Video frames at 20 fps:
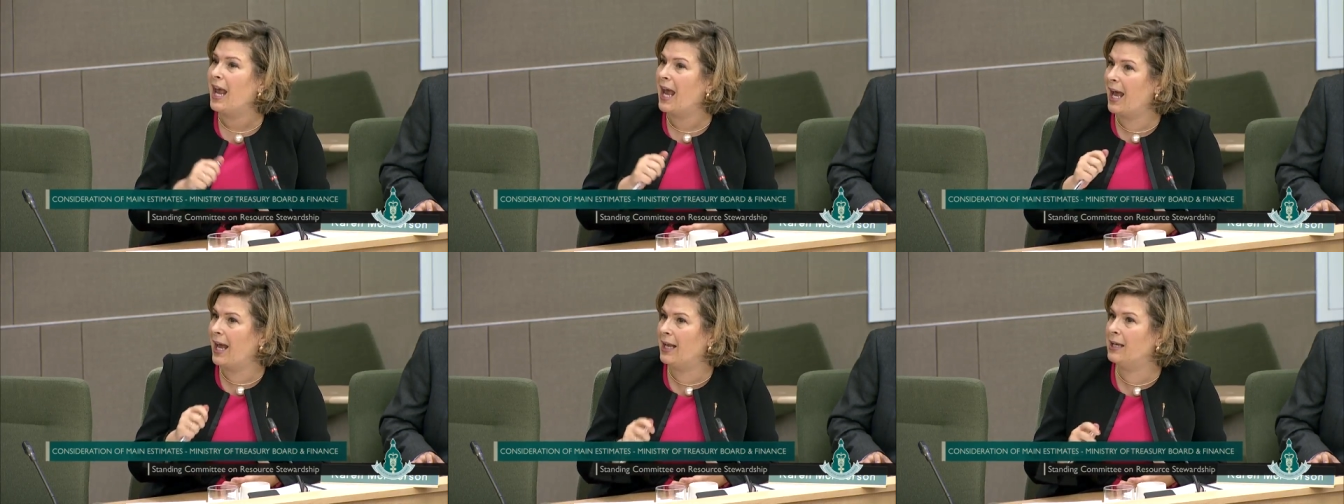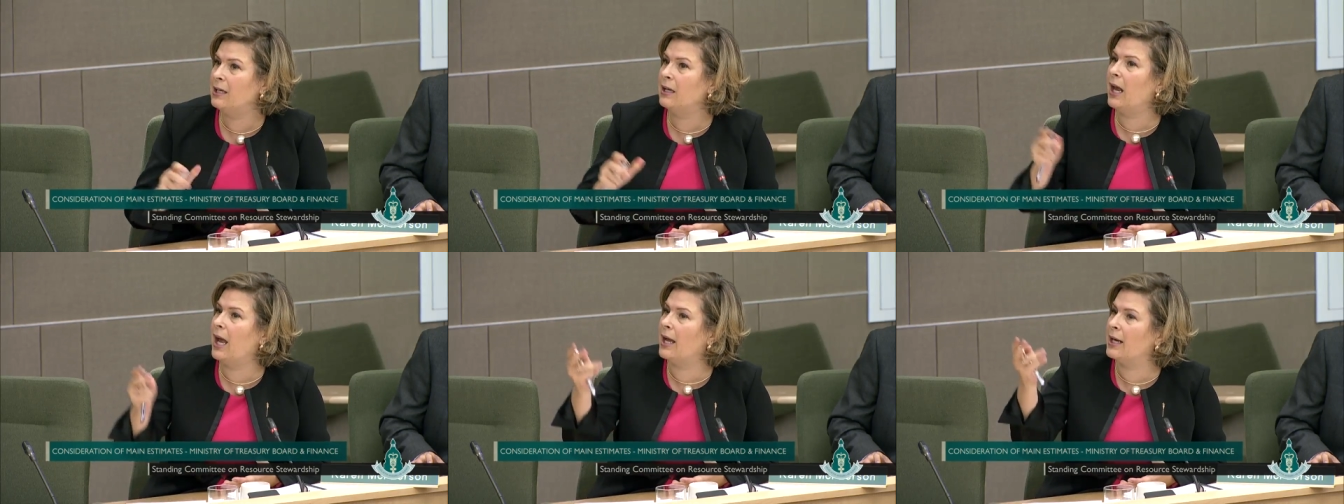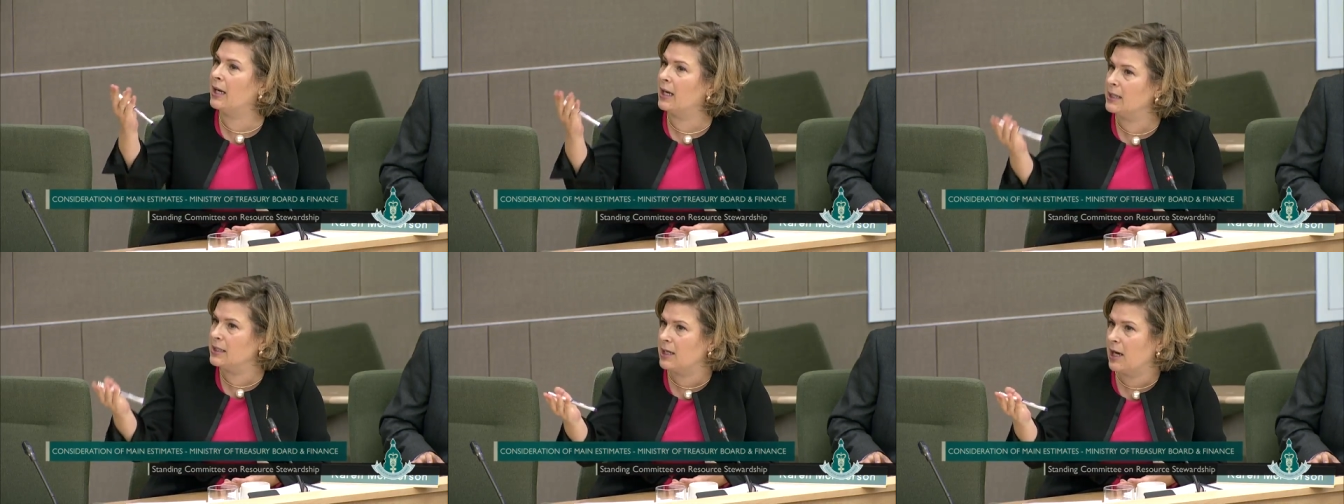and
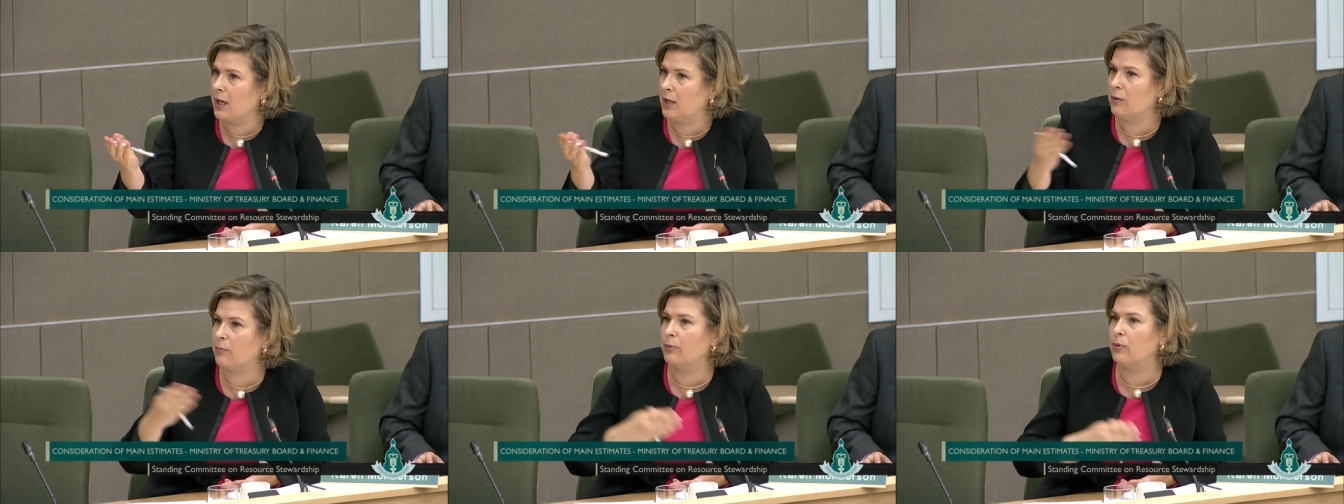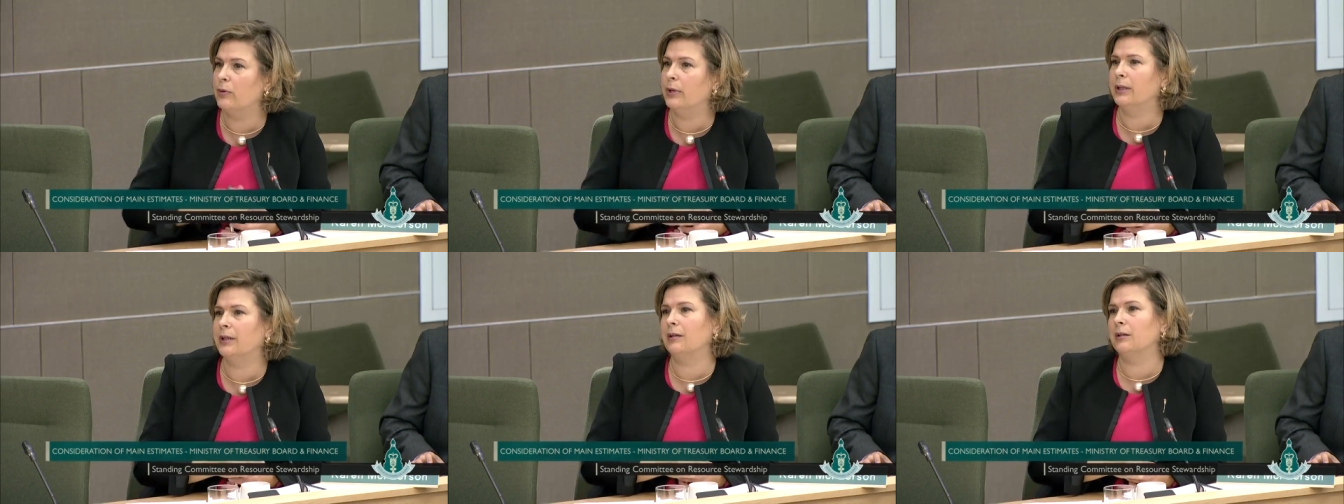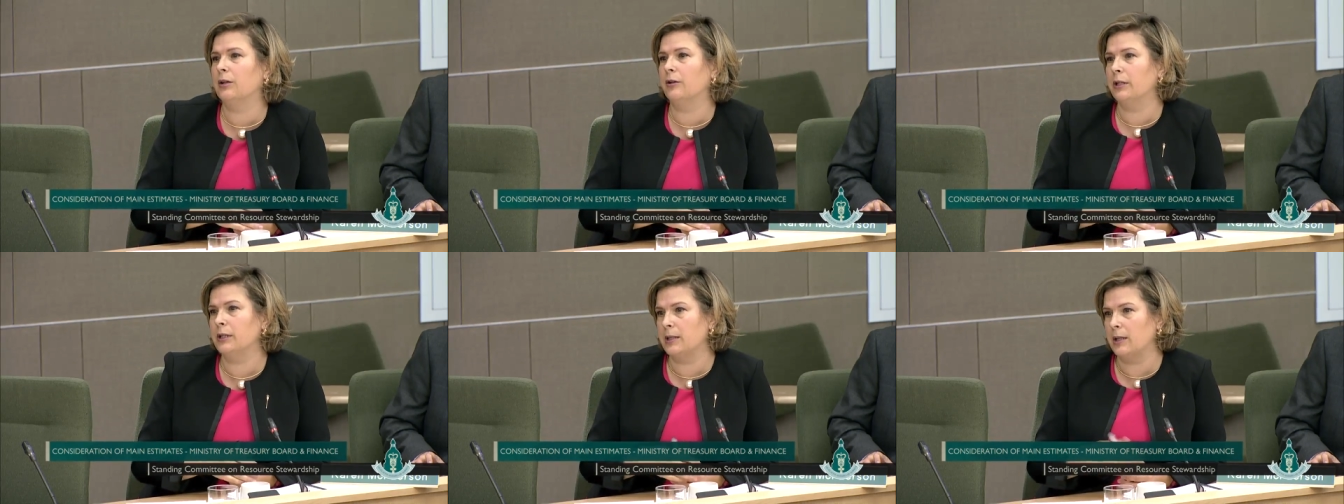and I take your point
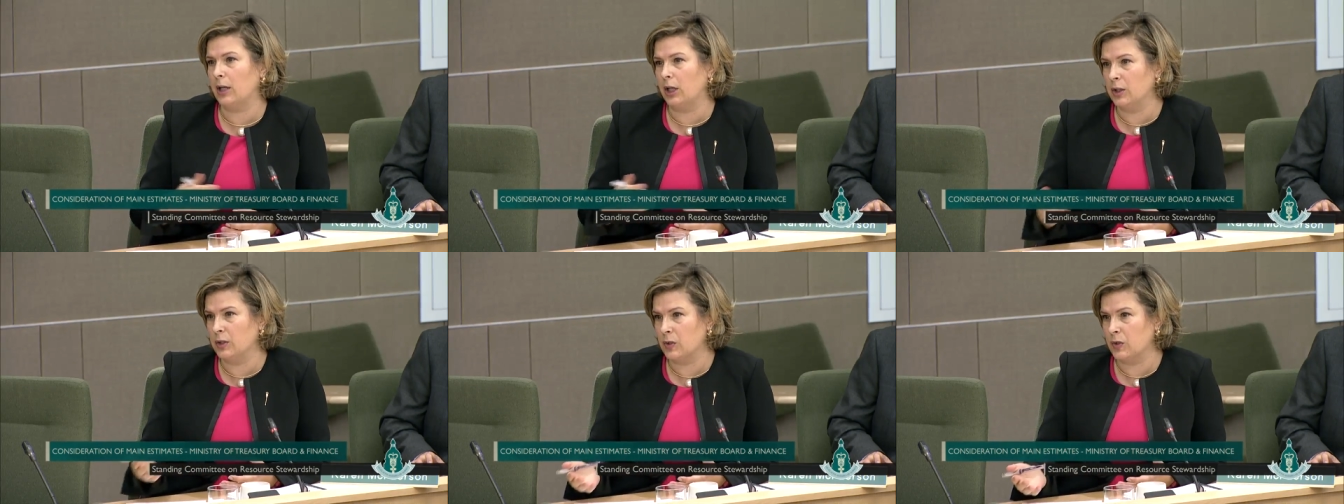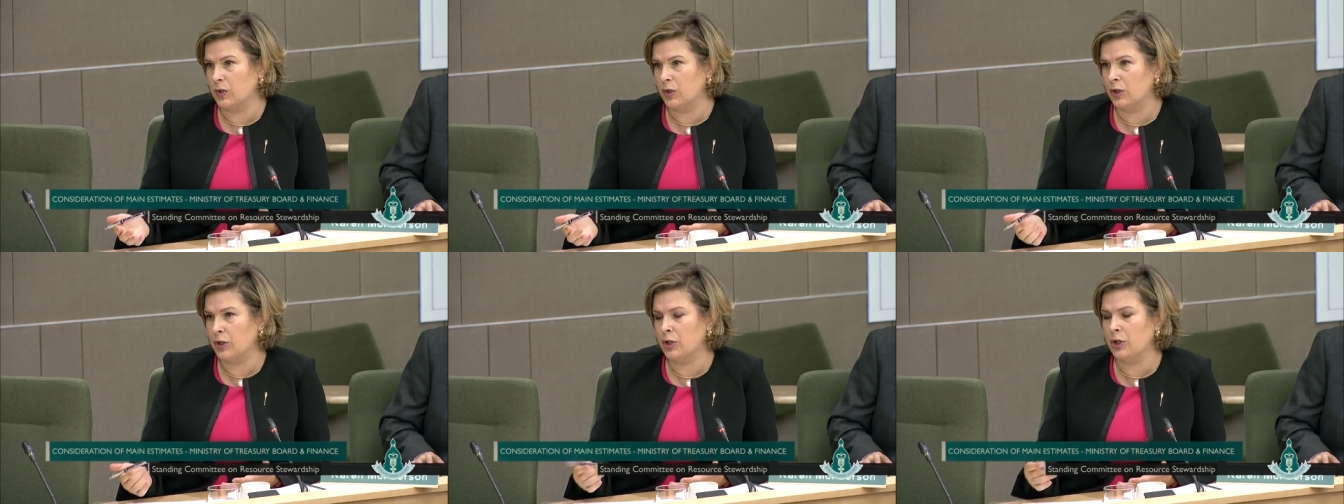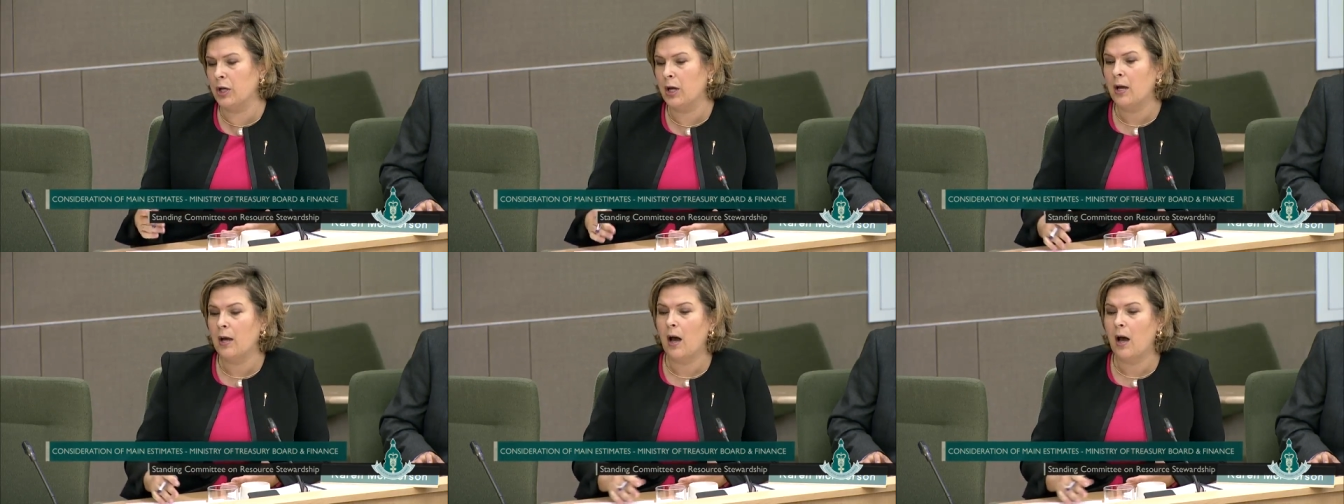that there is a concern